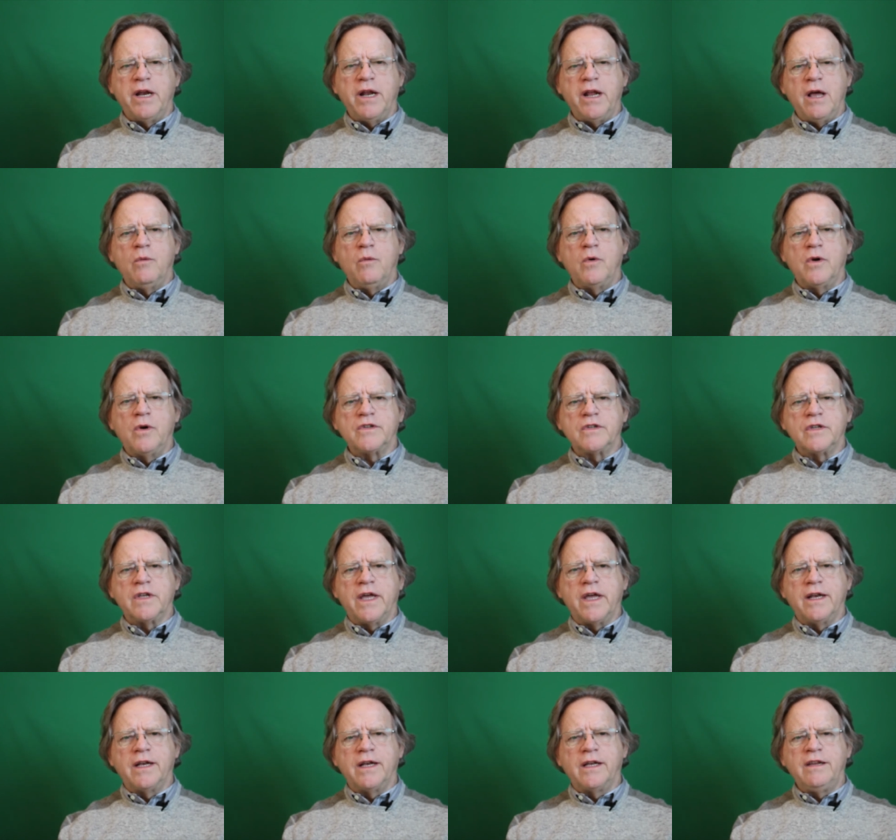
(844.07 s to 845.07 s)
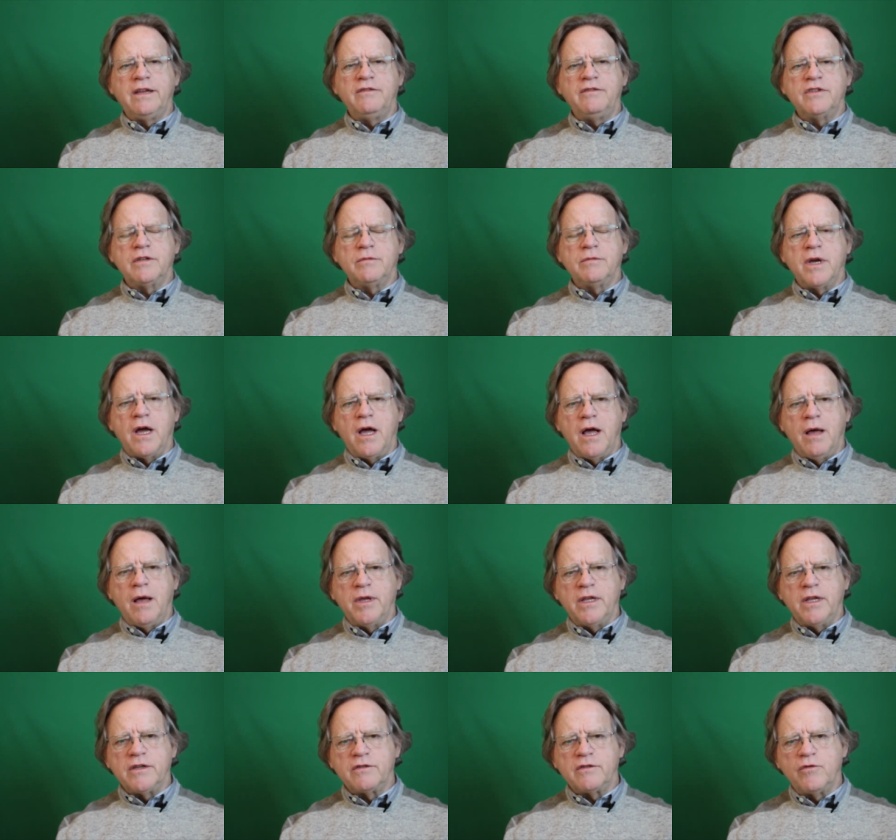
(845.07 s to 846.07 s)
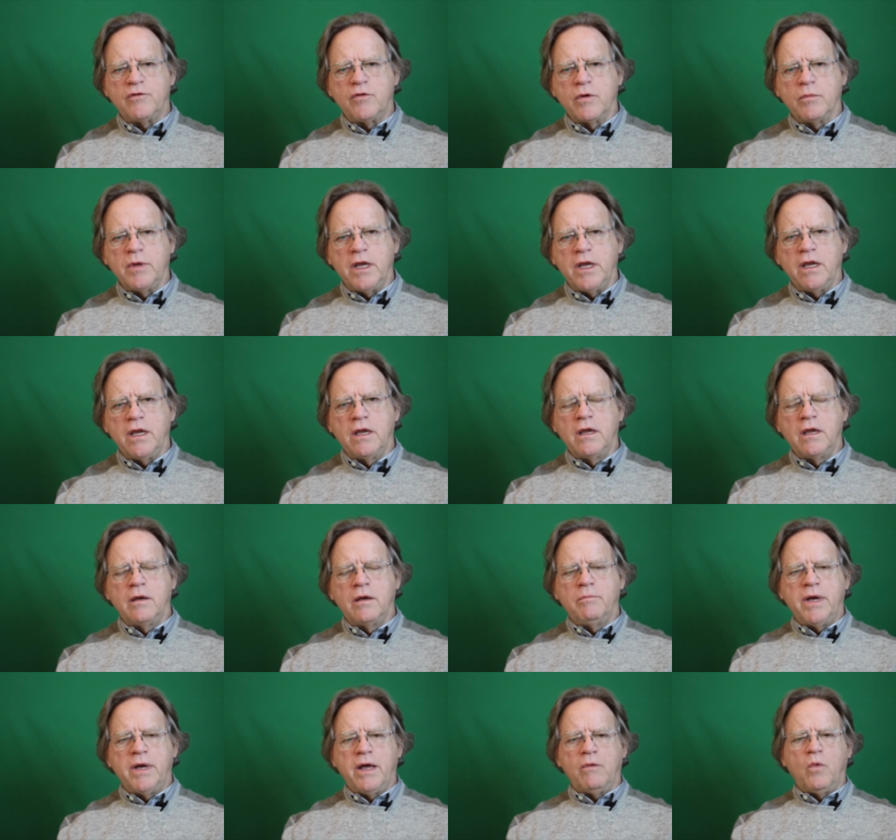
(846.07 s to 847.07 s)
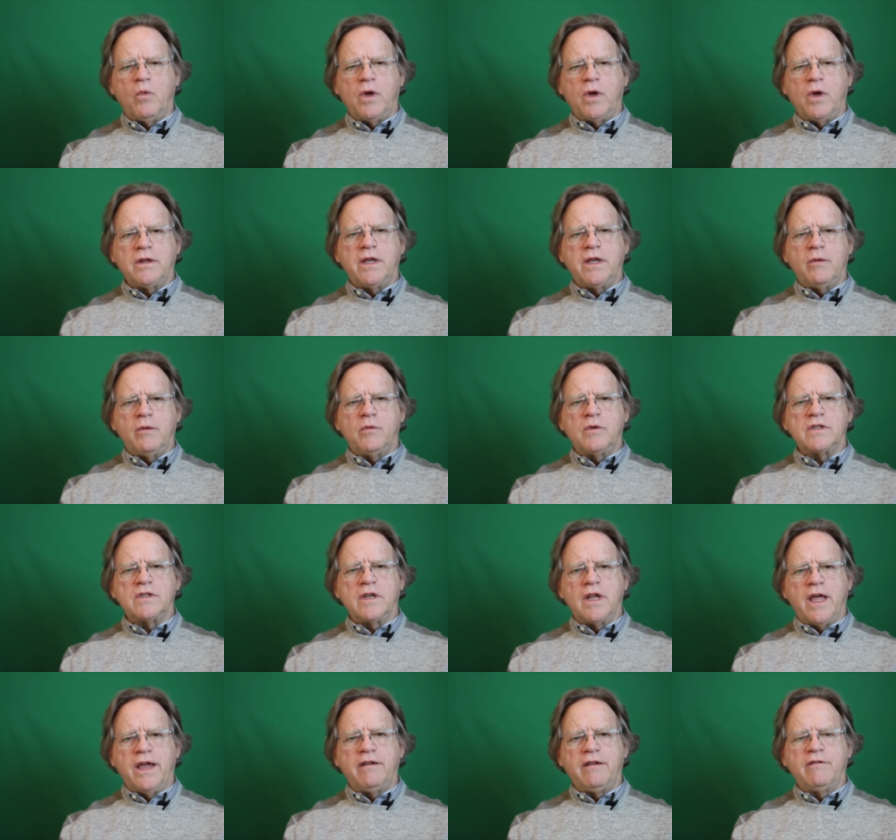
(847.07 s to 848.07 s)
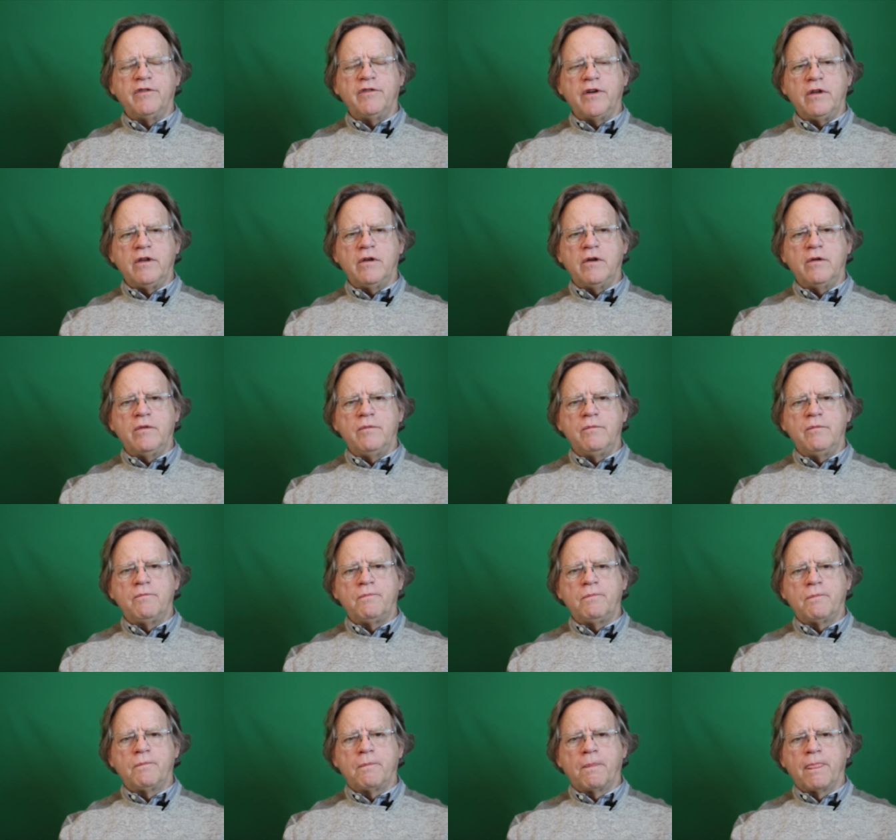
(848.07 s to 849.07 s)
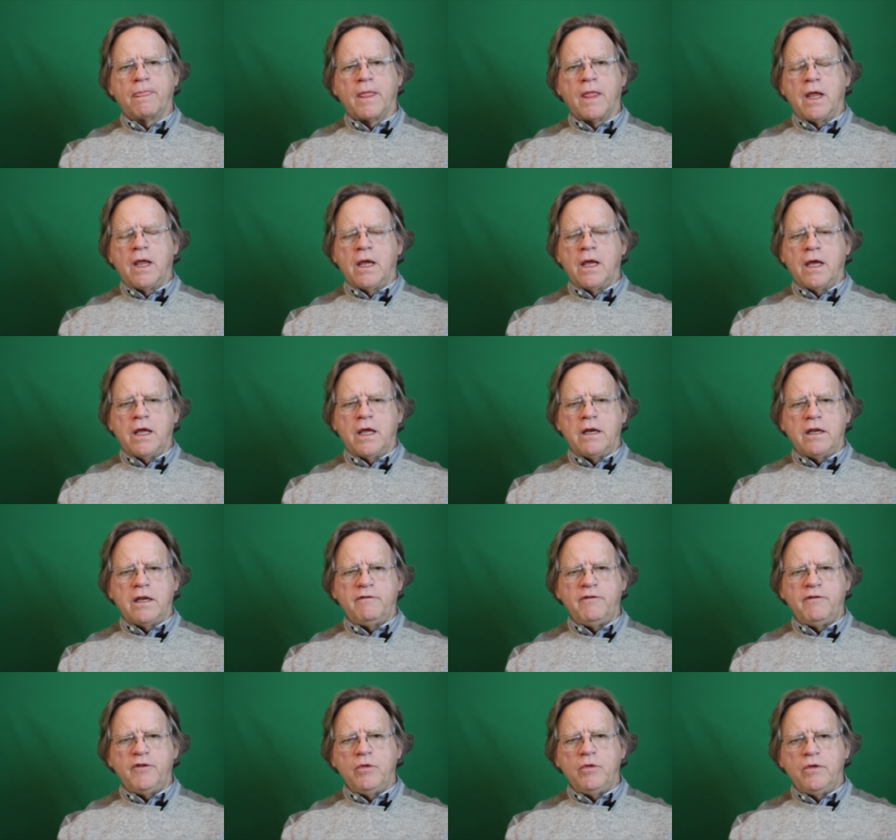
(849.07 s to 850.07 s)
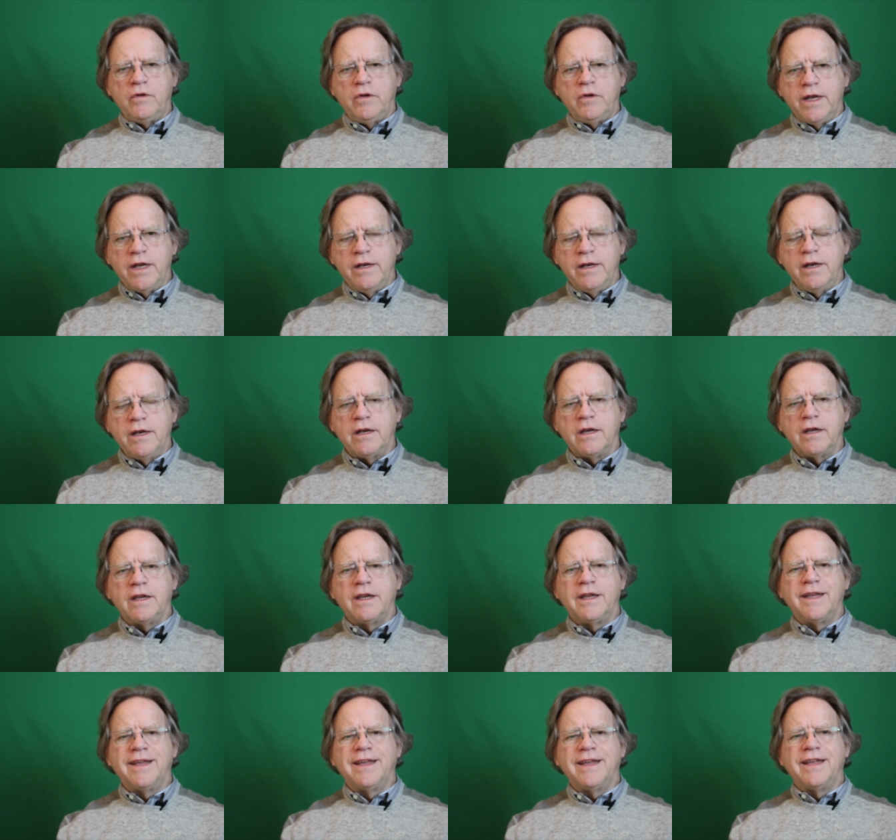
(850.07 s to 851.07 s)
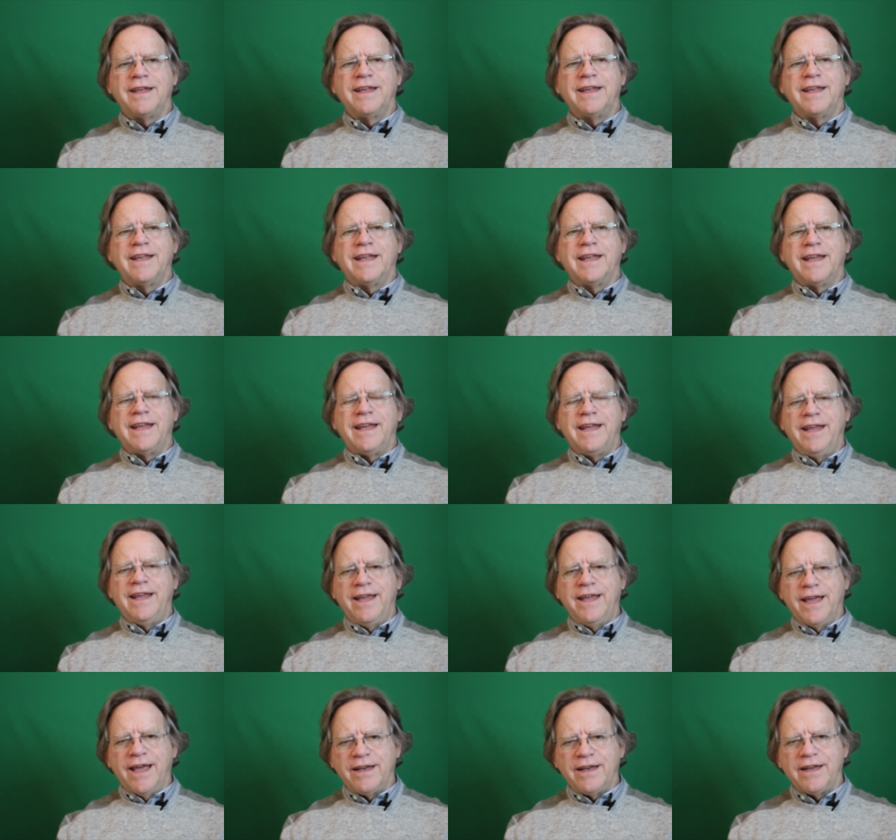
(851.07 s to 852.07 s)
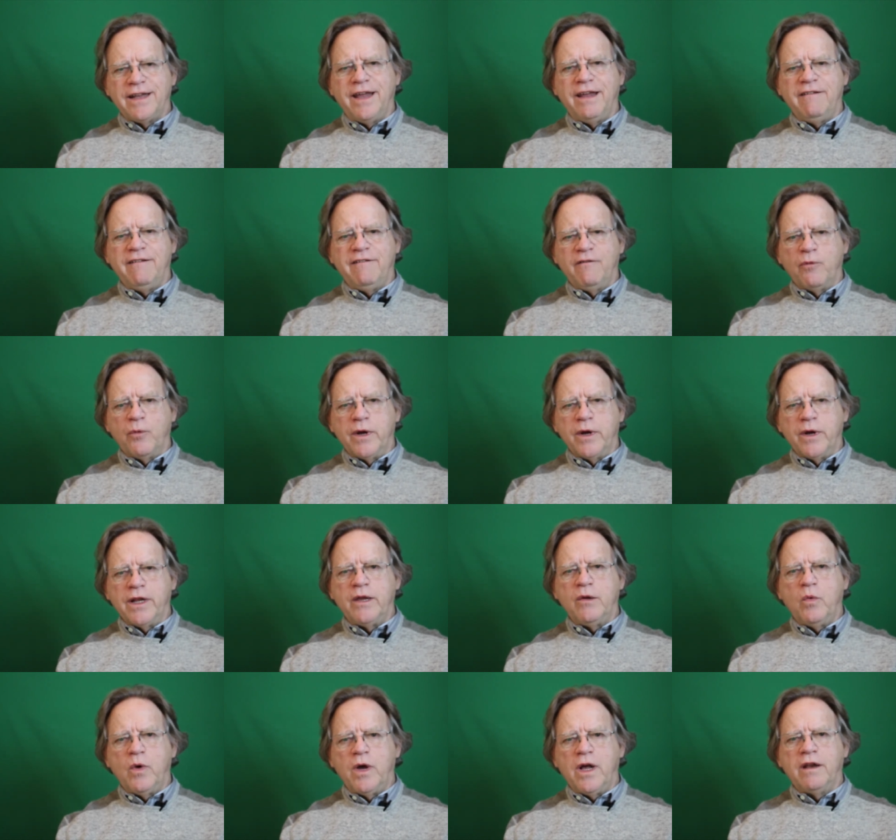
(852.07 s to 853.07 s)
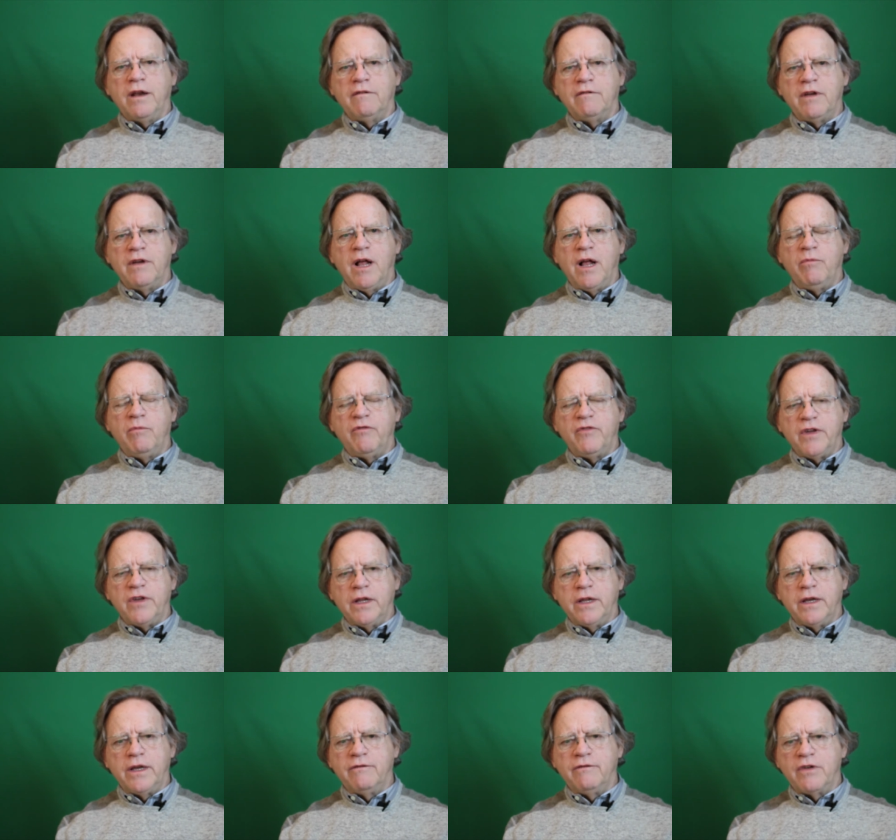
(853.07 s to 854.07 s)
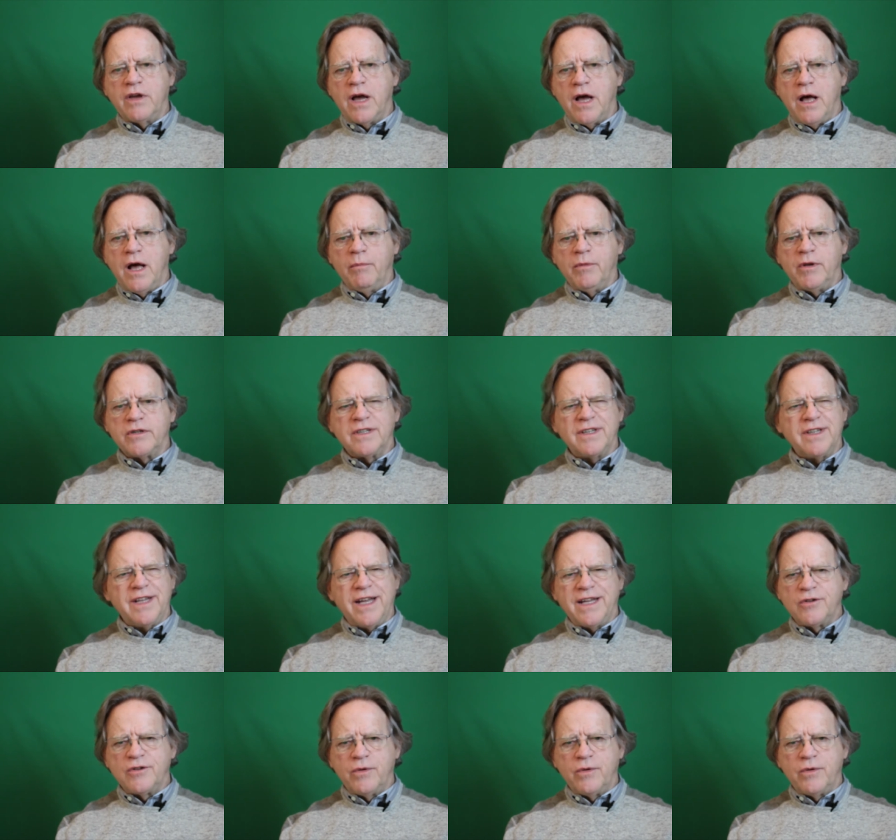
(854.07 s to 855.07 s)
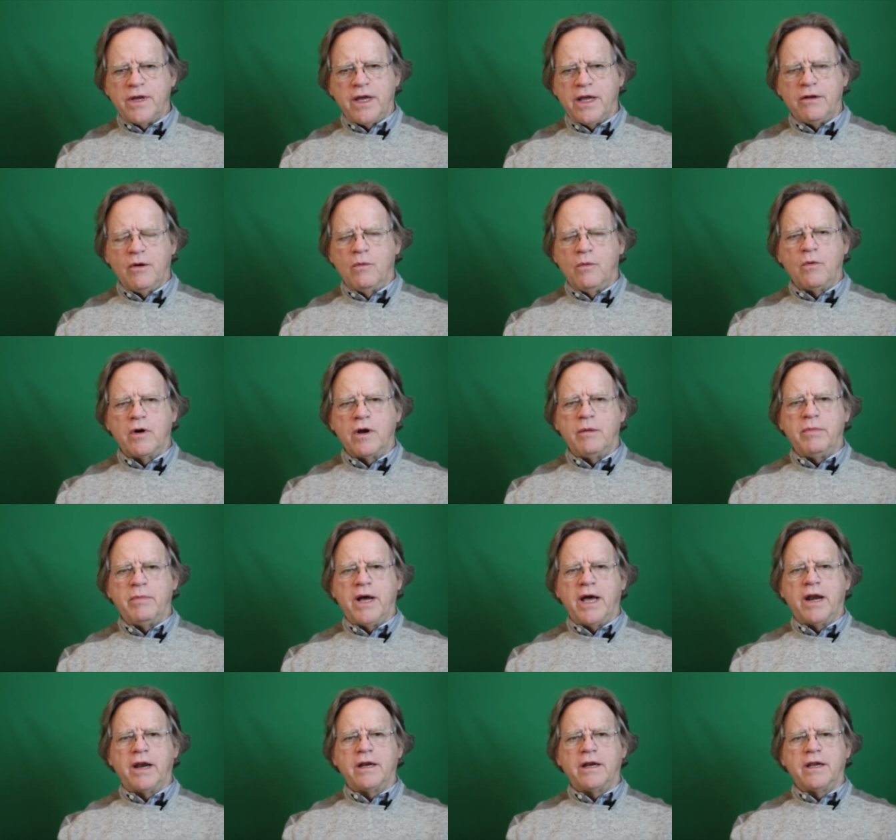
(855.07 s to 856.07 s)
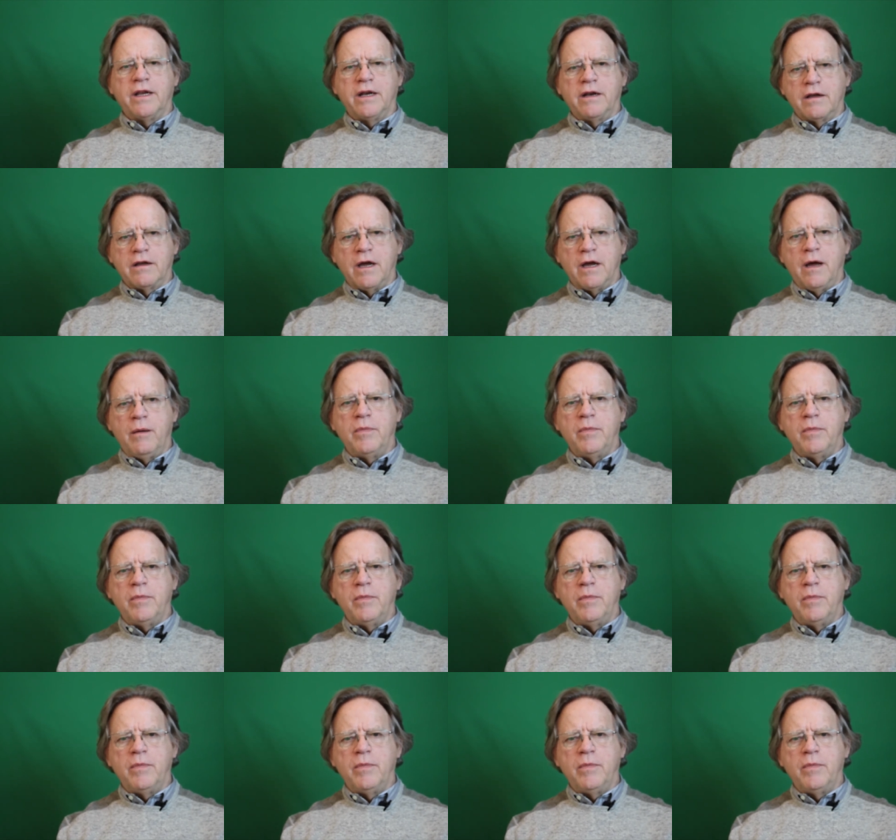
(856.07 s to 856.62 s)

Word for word: How was that? And leave some comments for me about what that was like for you. And if you didn't get a really well developed feeling of calmness, that's okay. Don't worry about it. It'll come.